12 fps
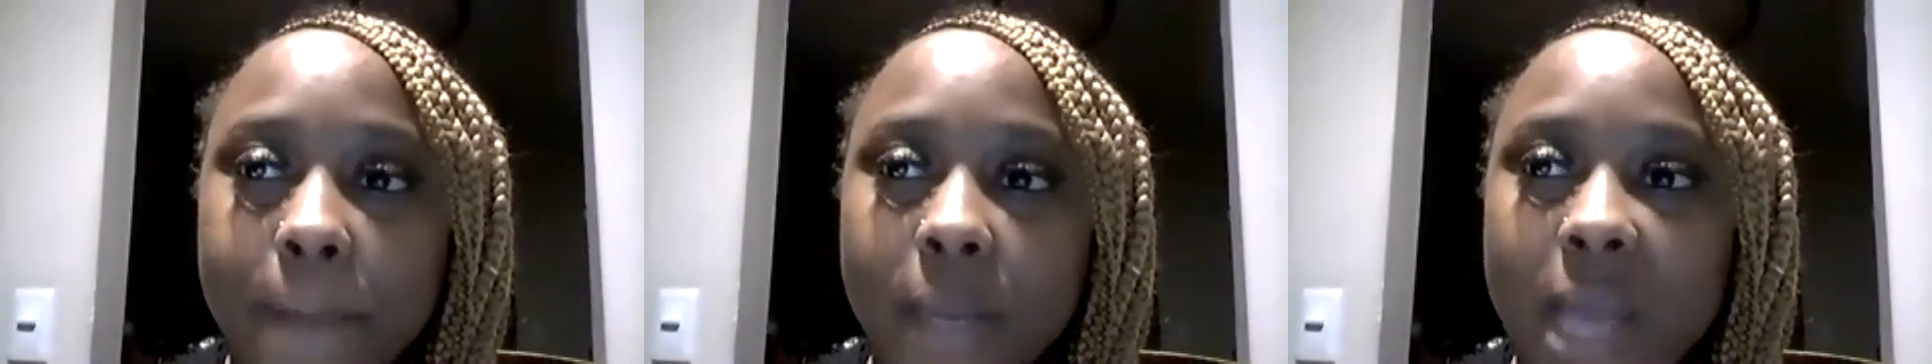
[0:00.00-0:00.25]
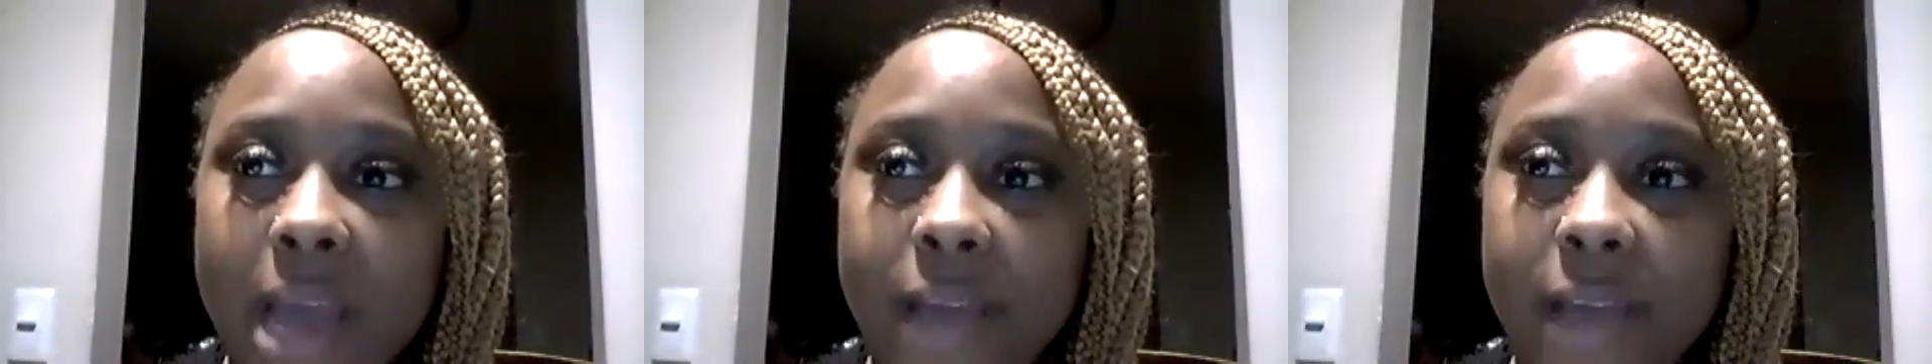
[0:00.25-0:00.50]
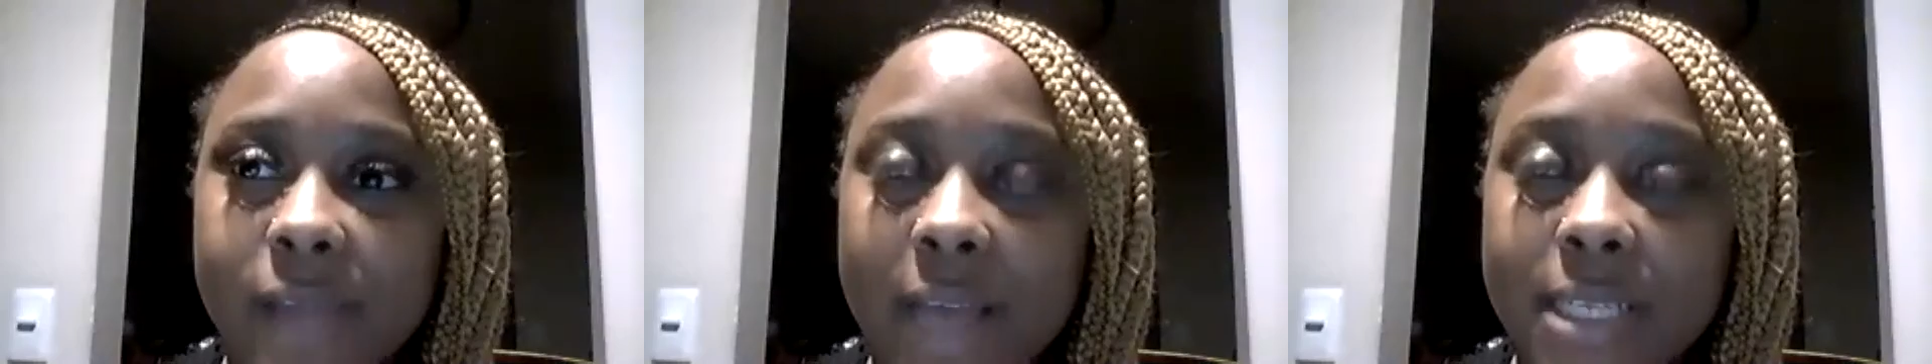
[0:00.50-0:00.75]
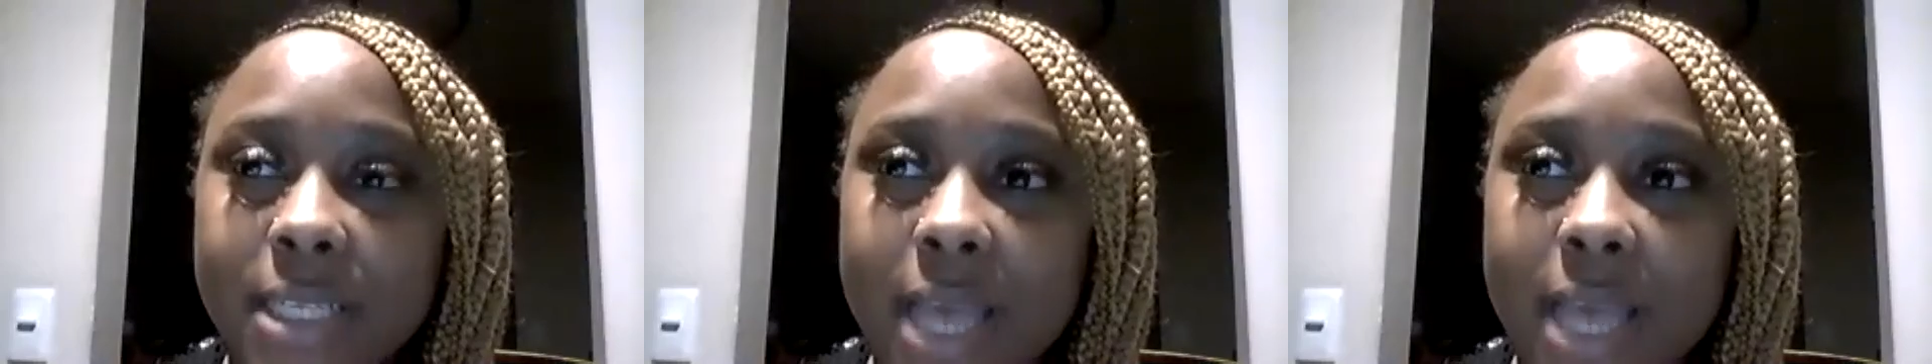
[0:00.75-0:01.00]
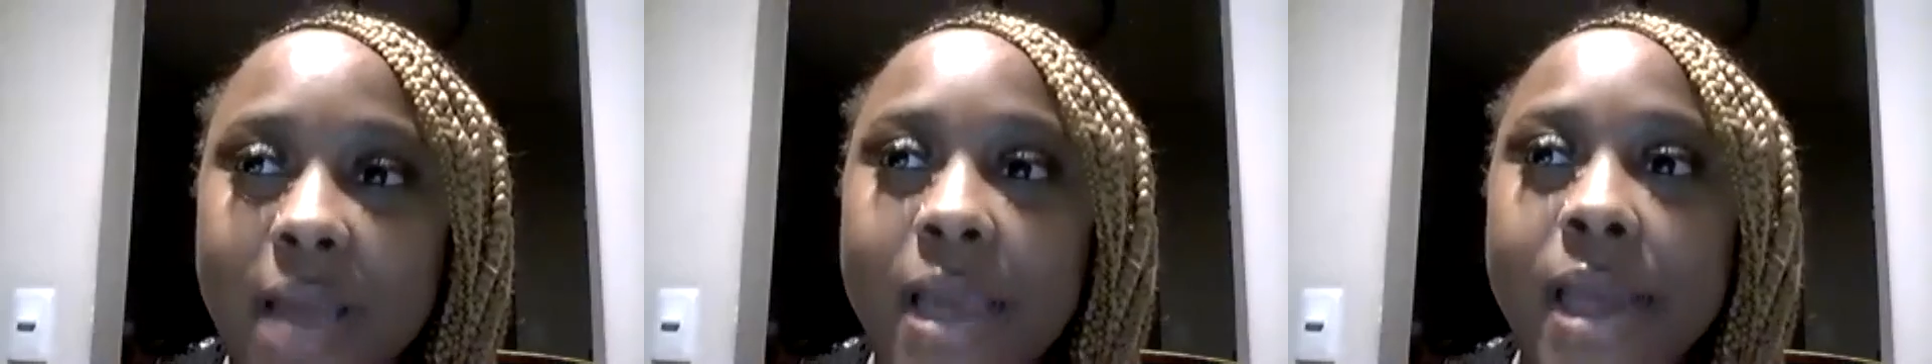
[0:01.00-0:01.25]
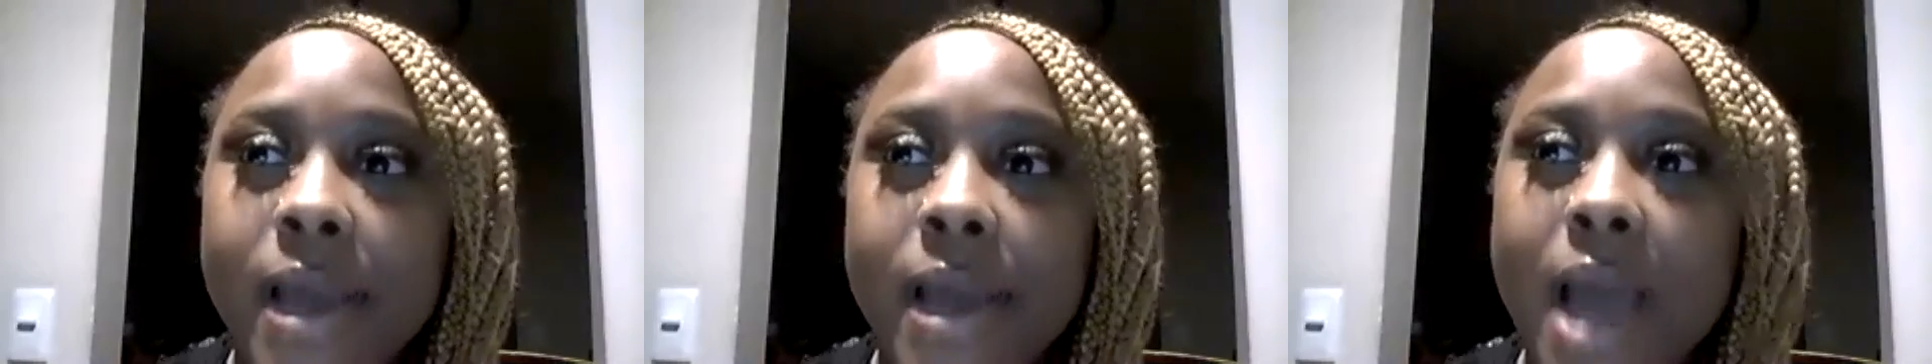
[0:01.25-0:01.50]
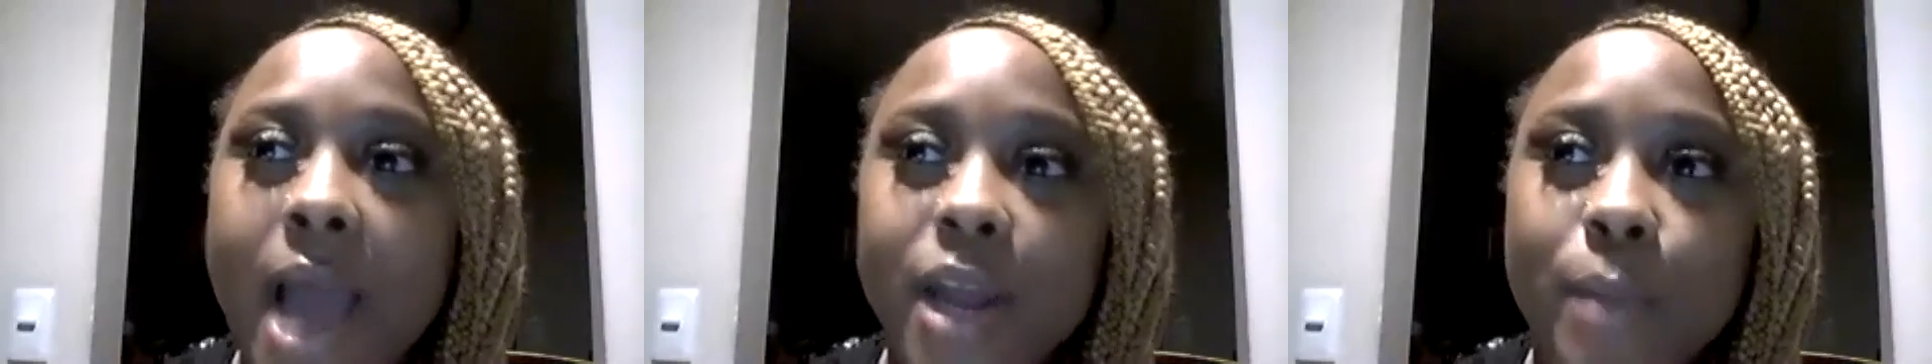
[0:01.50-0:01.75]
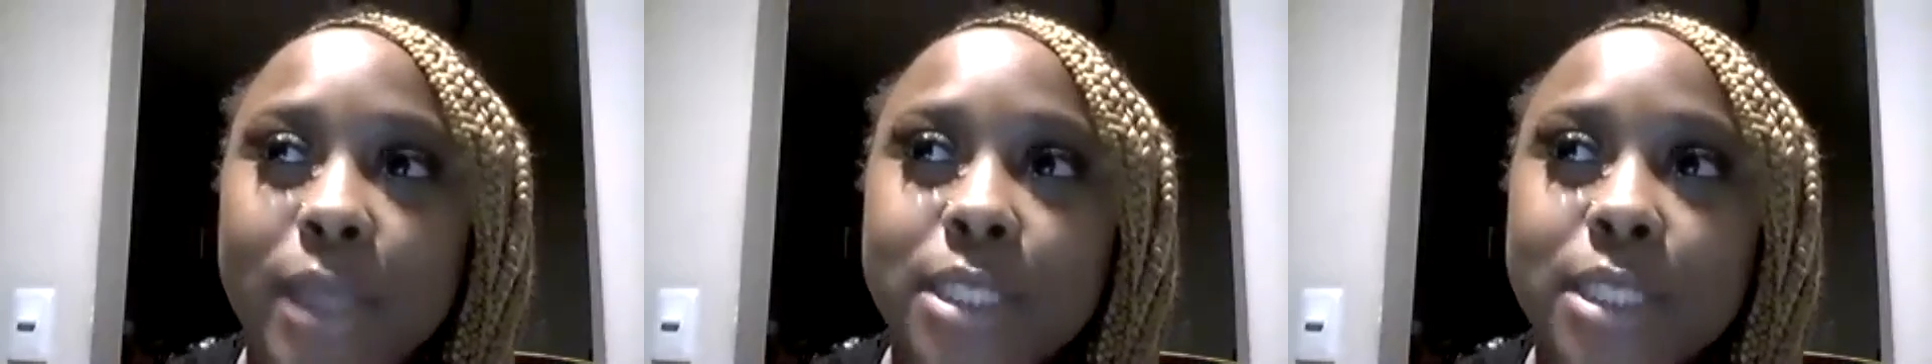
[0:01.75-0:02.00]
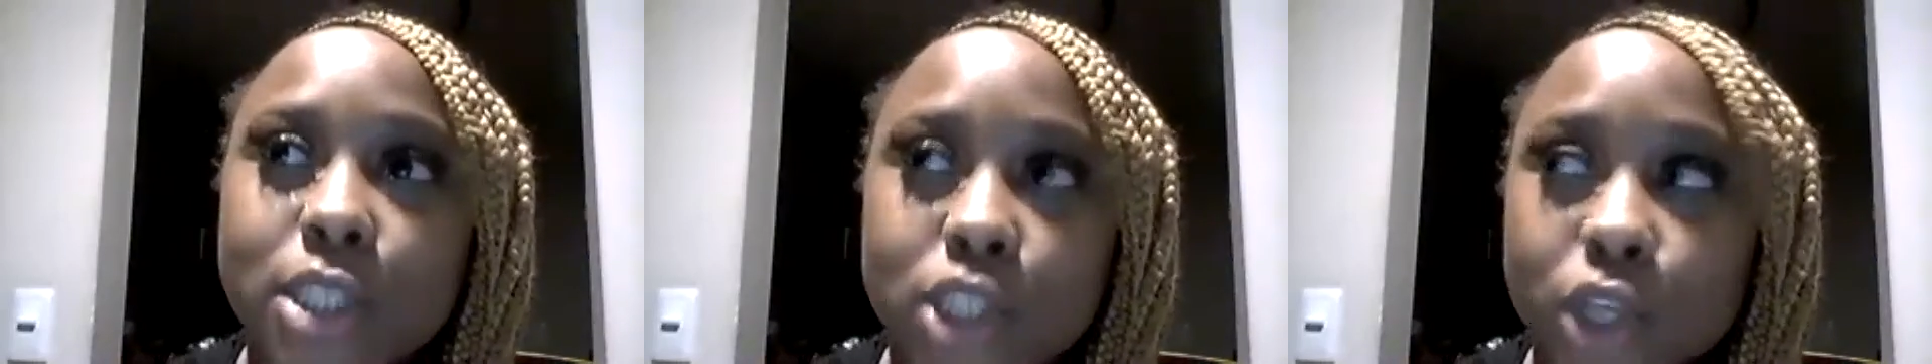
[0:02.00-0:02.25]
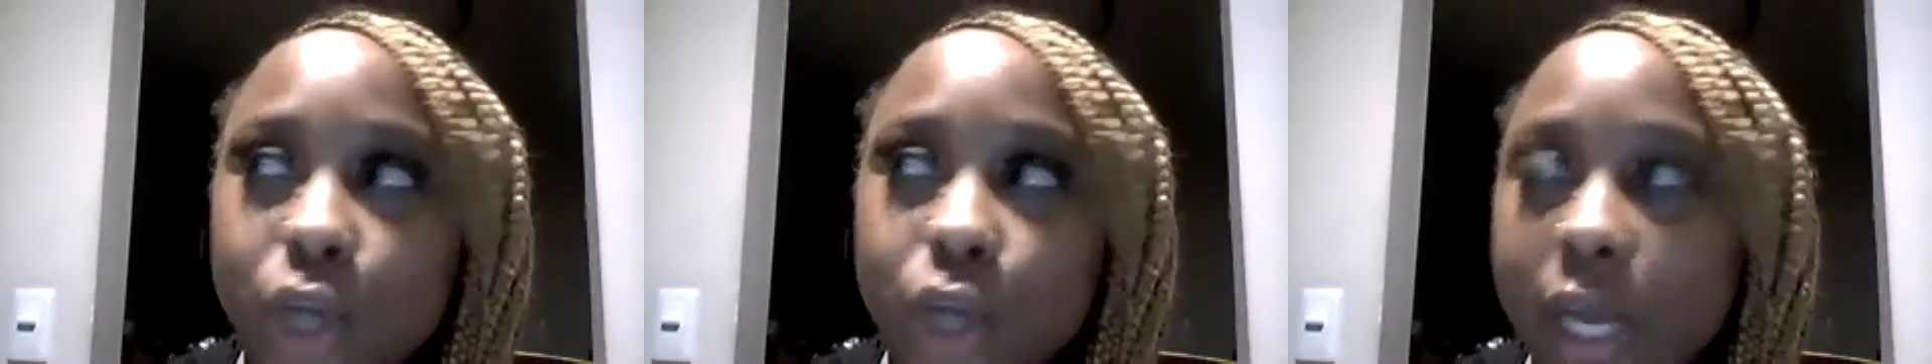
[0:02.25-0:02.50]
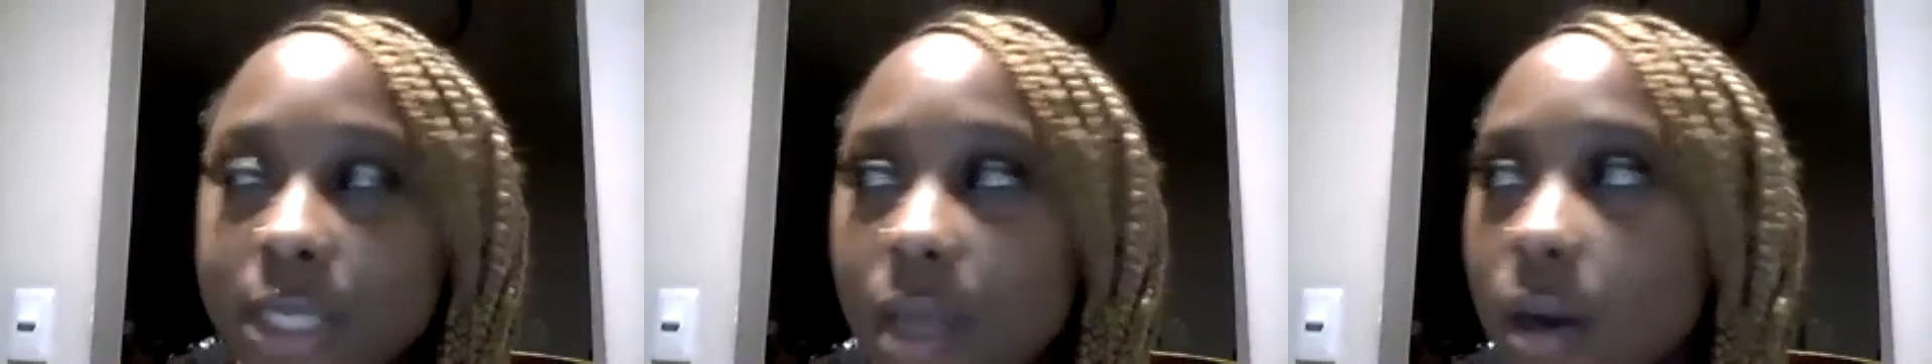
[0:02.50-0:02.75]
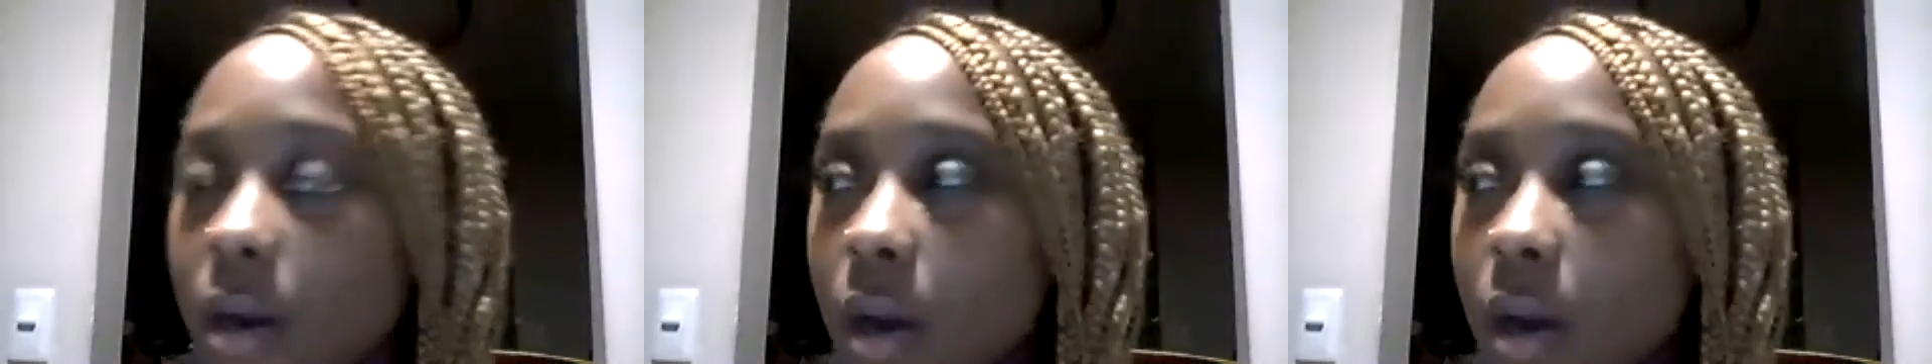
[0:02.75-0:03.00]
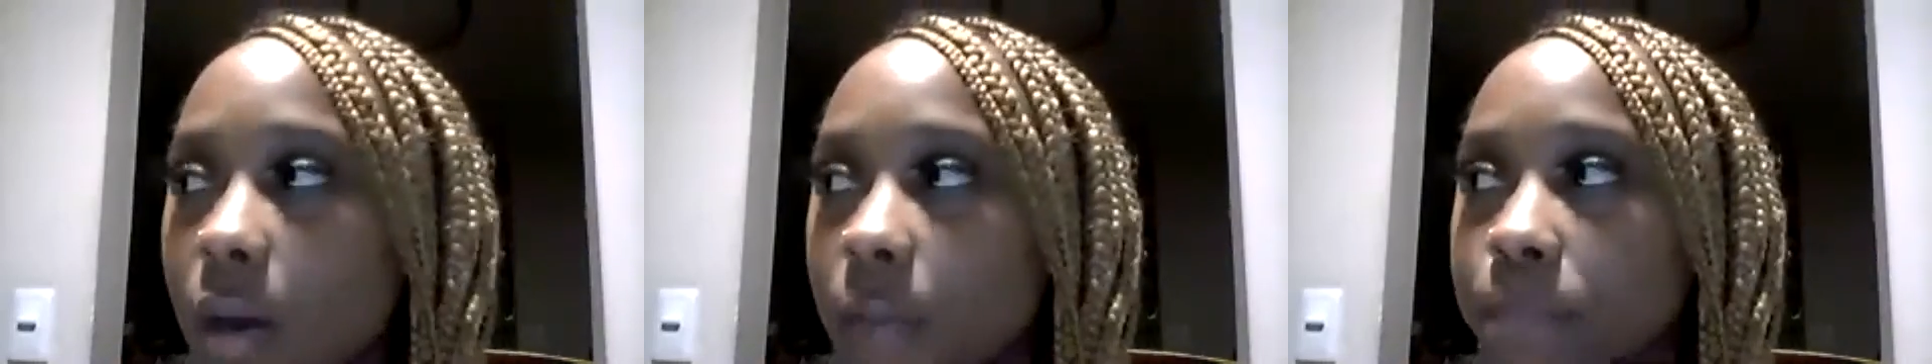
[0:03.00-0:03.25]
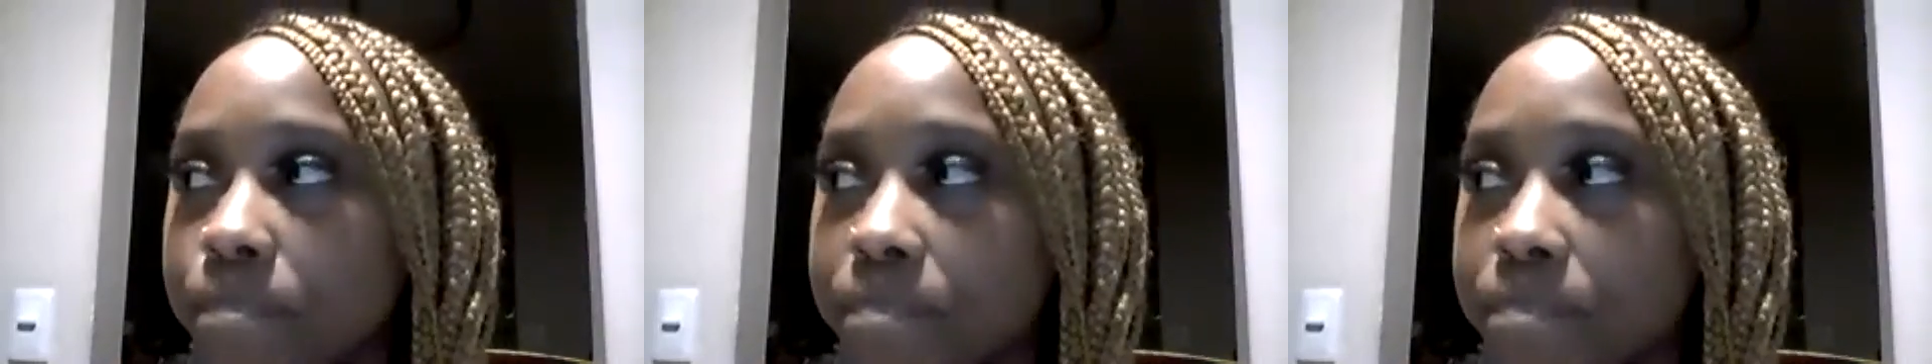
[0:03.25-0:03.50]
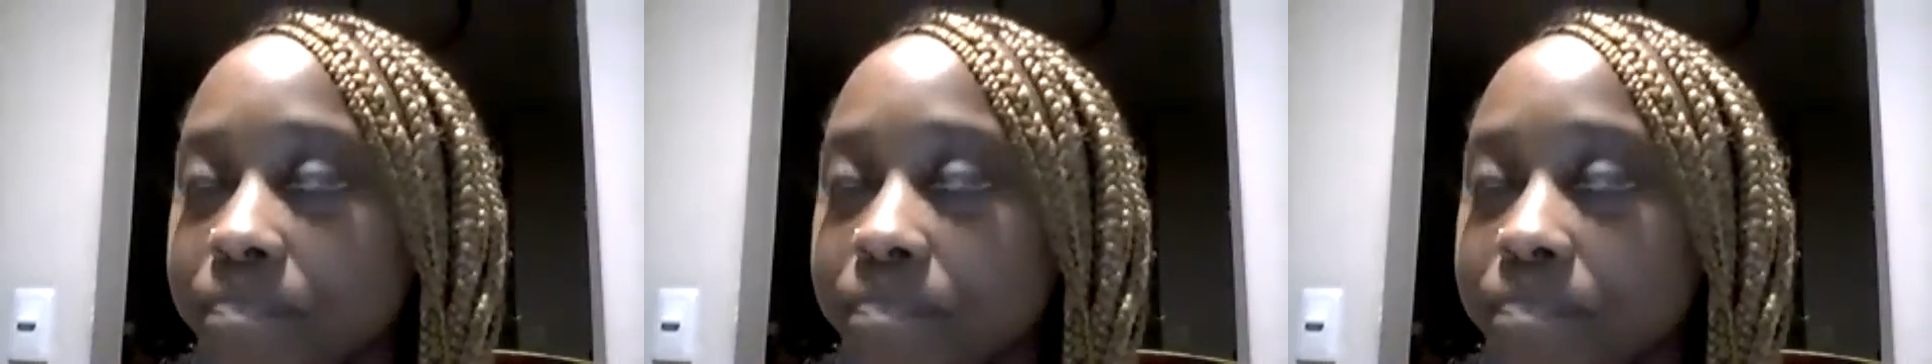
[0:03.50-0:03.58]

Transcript: But I just hired my sister as her